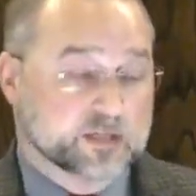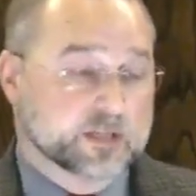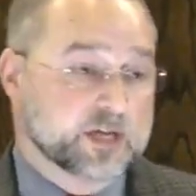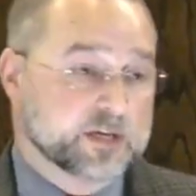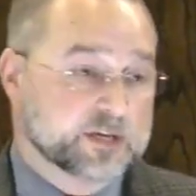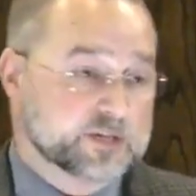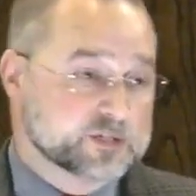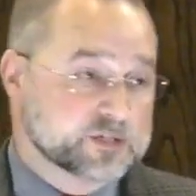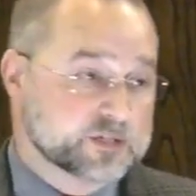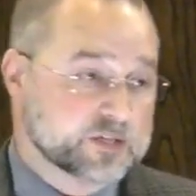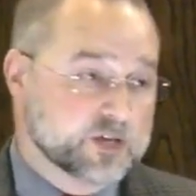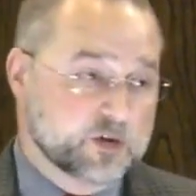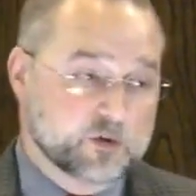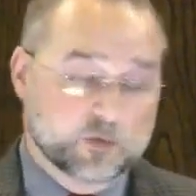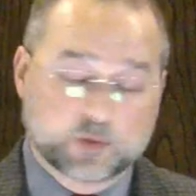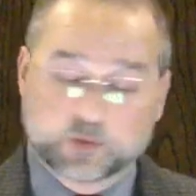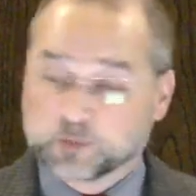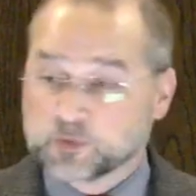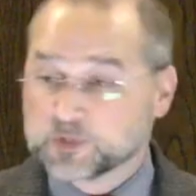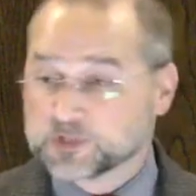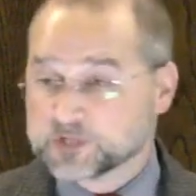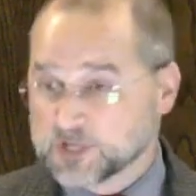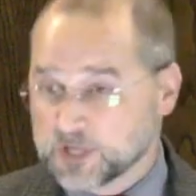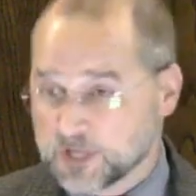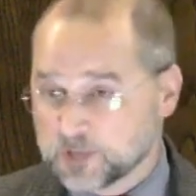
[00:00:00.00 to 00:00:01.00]
let us know
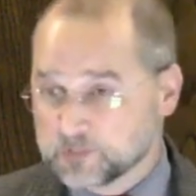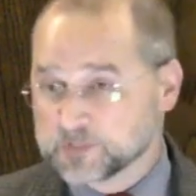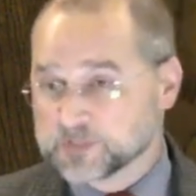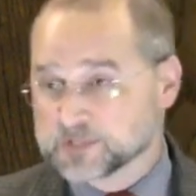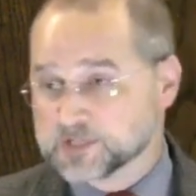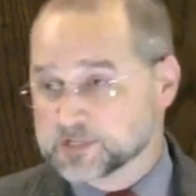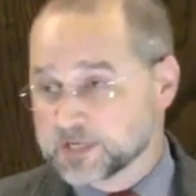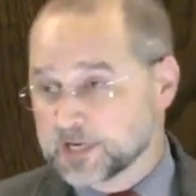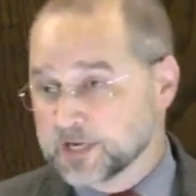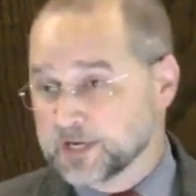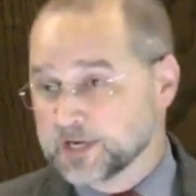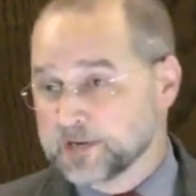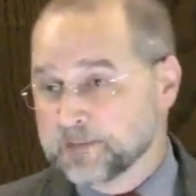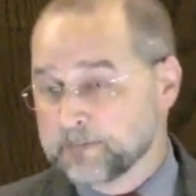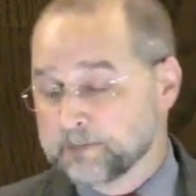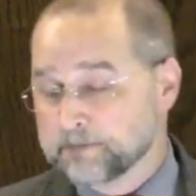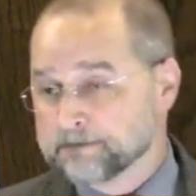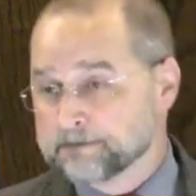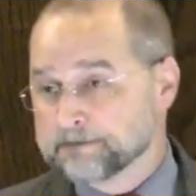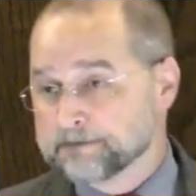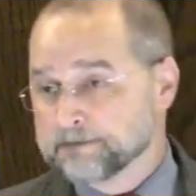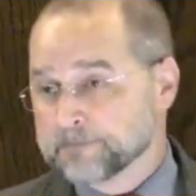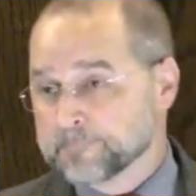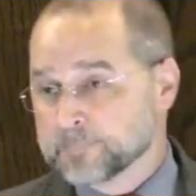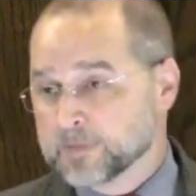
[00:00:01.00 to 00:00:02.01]
and we'll set up a study.
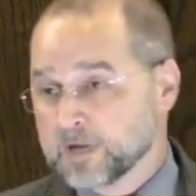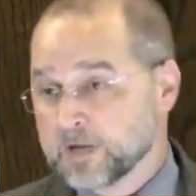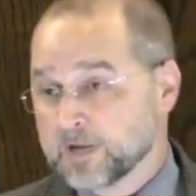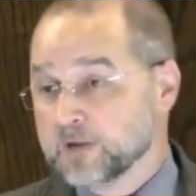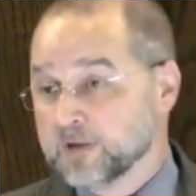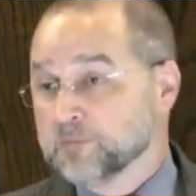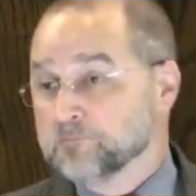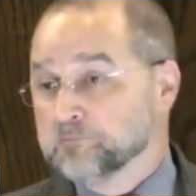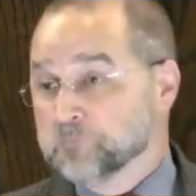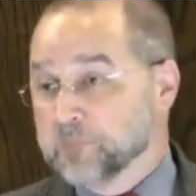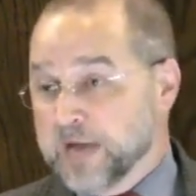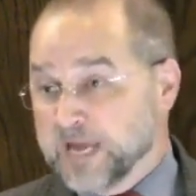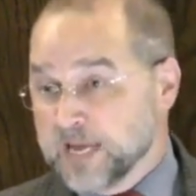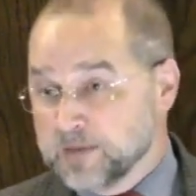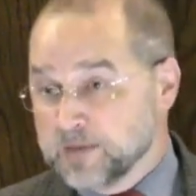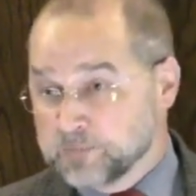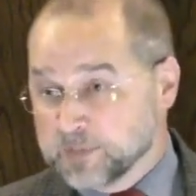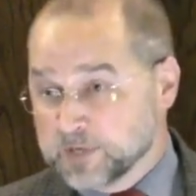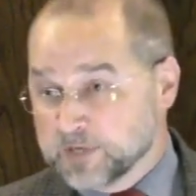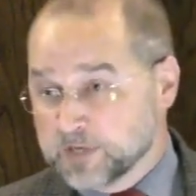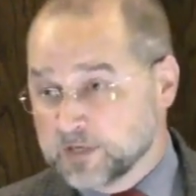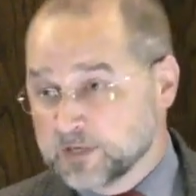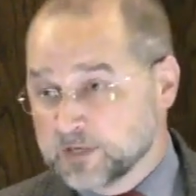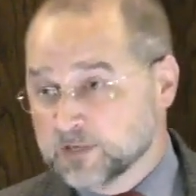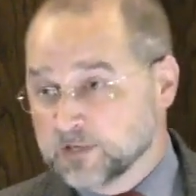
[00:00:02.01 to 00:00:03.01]

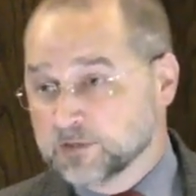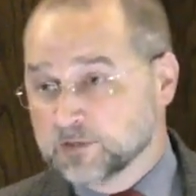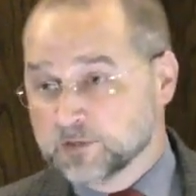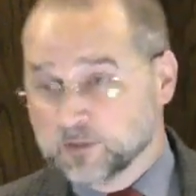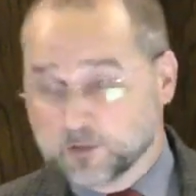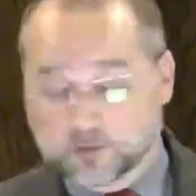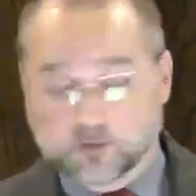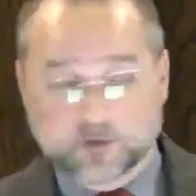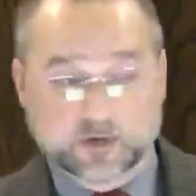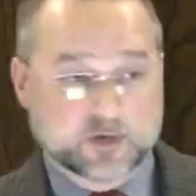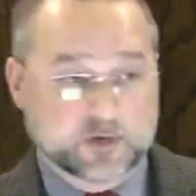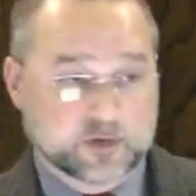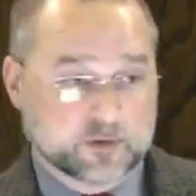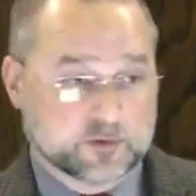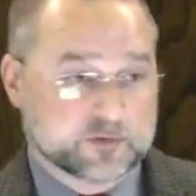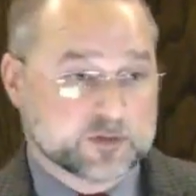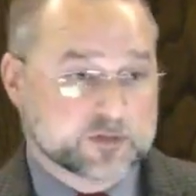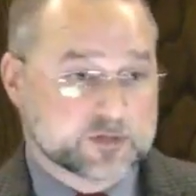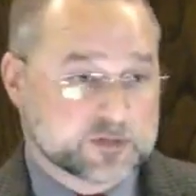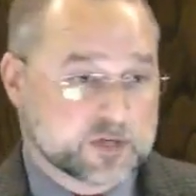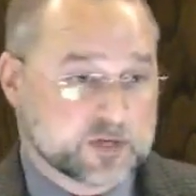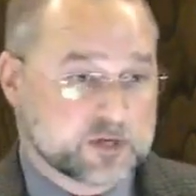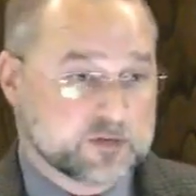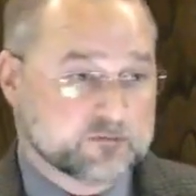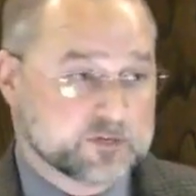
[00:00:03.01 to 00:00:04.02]
Maybe you are here
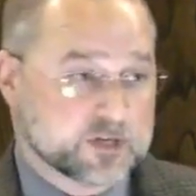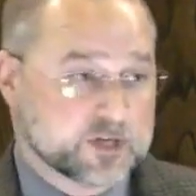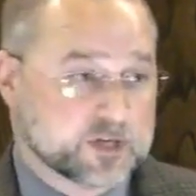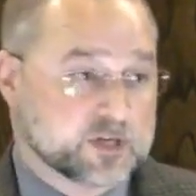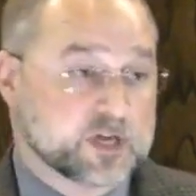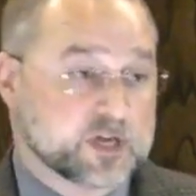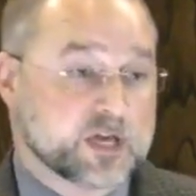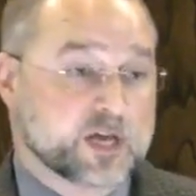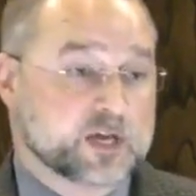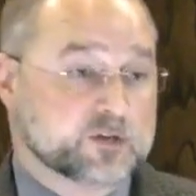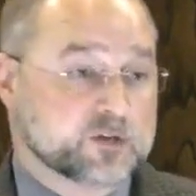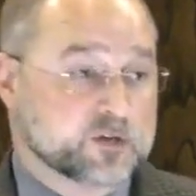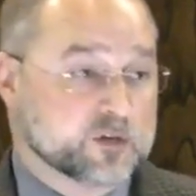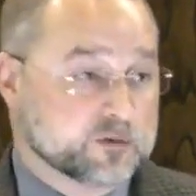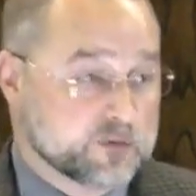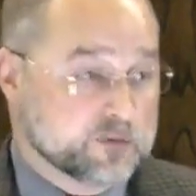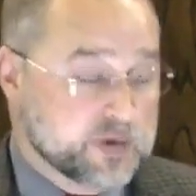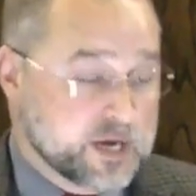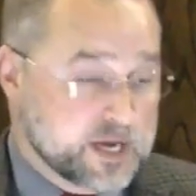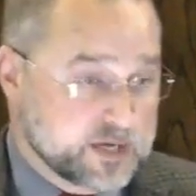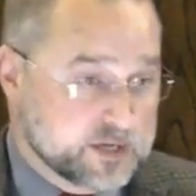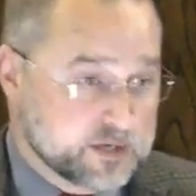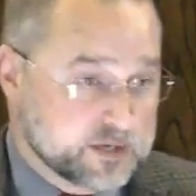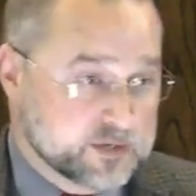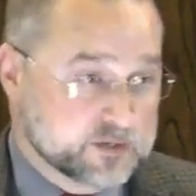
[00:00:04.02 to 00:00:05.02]
this evening and you're
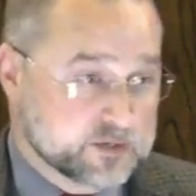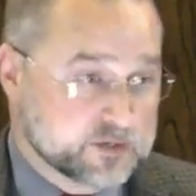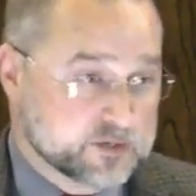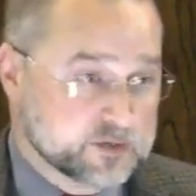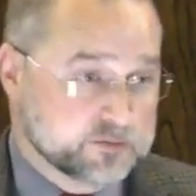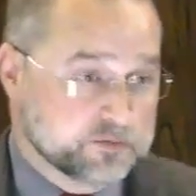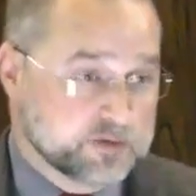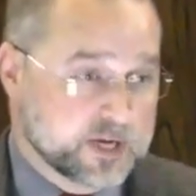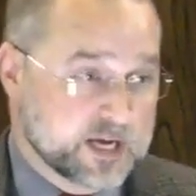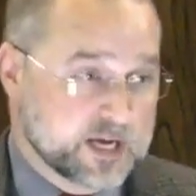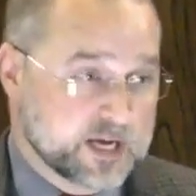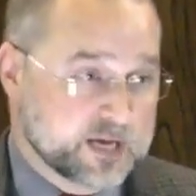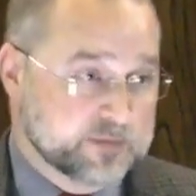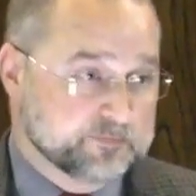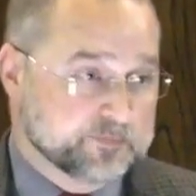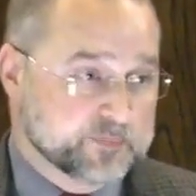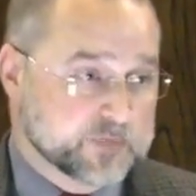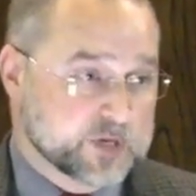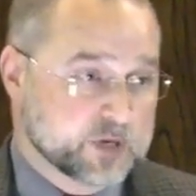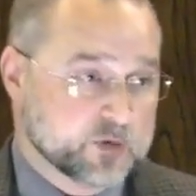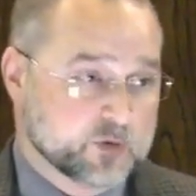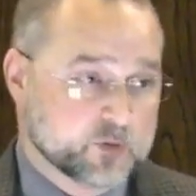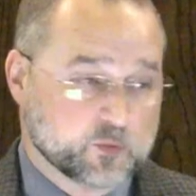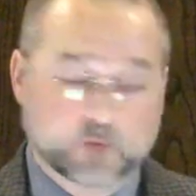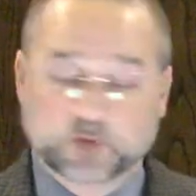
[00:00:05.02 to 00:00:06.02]
ready to do
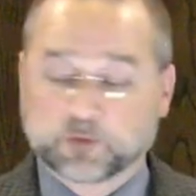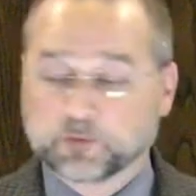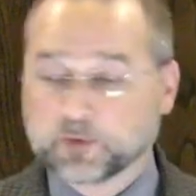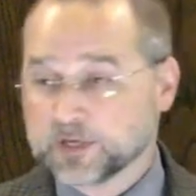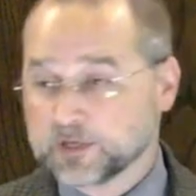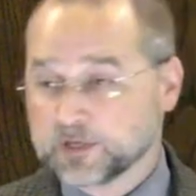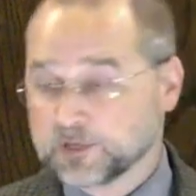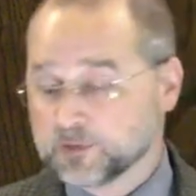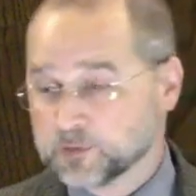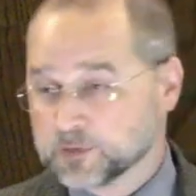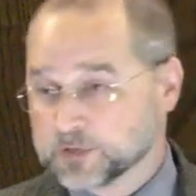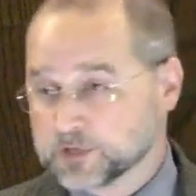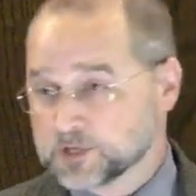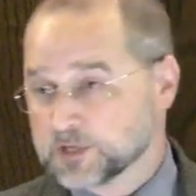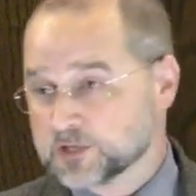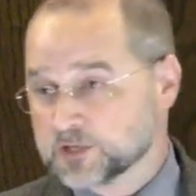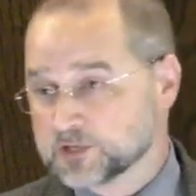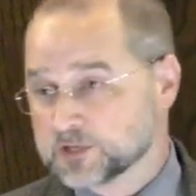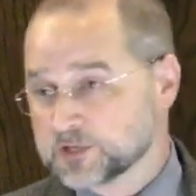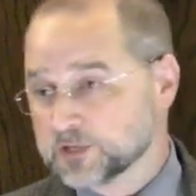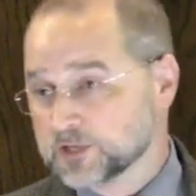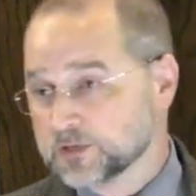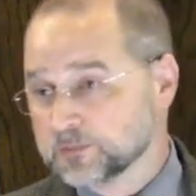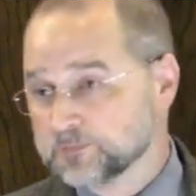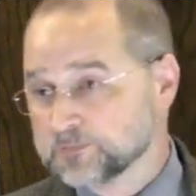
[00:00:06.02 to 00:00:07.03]
that. We're ready to
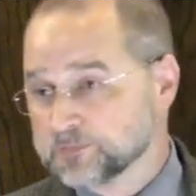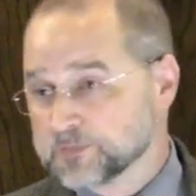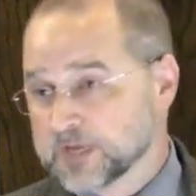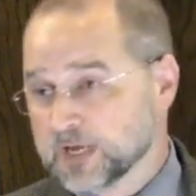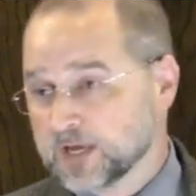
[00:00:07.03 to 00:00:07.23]
assist you.